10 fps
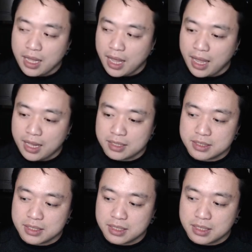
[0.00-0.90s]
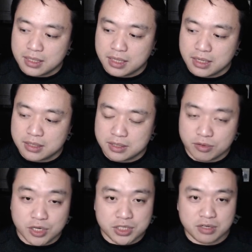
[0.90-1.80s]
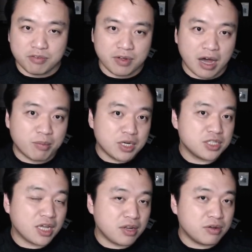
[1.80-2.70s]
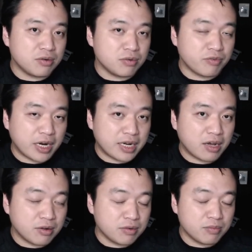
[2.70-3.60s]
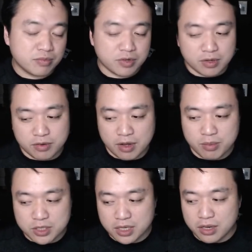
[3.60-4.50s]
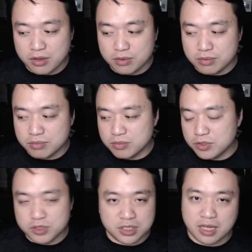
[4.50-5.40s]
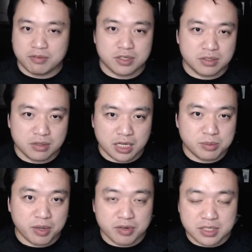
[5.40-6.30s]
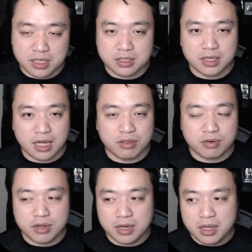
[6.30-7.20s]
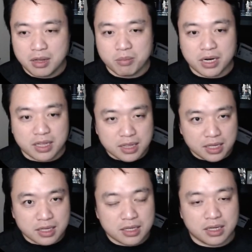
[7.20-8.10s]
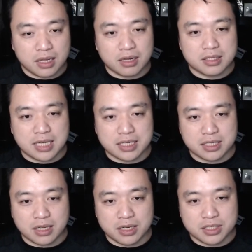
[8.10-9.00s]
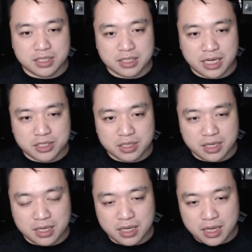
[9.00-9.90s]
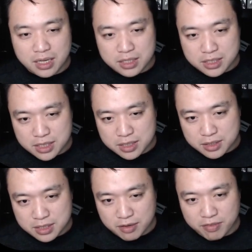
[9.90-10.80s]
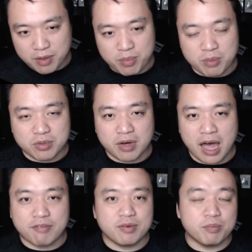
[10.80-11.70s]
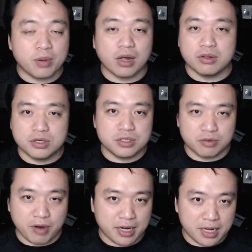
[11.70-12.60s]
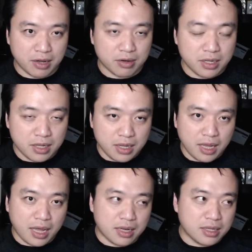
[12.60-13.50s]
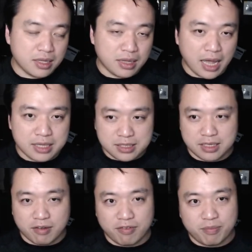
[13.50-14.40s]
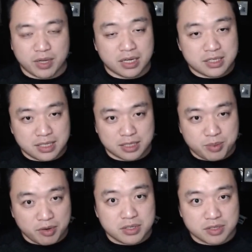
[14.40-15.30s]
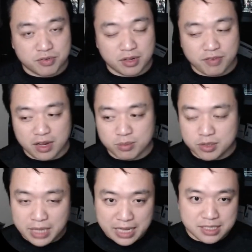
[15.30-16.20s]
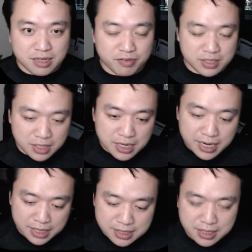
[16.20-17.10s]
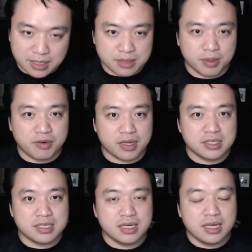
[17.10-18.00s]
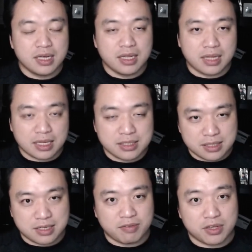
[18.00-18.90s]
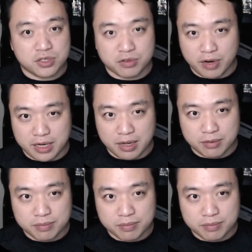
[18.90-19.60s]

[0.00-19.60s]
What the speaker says: And there's the question of how much can you write down and how much can you just have to experience it to get through it. But I think a lot of tacit knowledge is actually just stuff that people haven't bothered to write down. And that stuff, because experience is really valuable, that stuff is condensed experience. That's the stuff that you should write down.